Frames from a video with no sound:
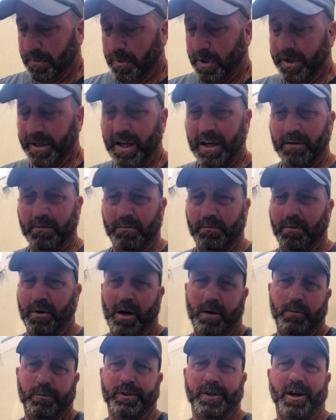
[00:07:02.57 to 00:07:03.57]
Again,
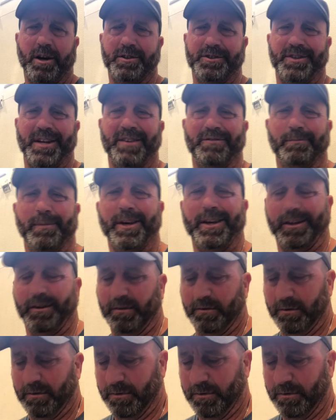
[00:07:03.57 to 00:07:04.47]
why would God save me?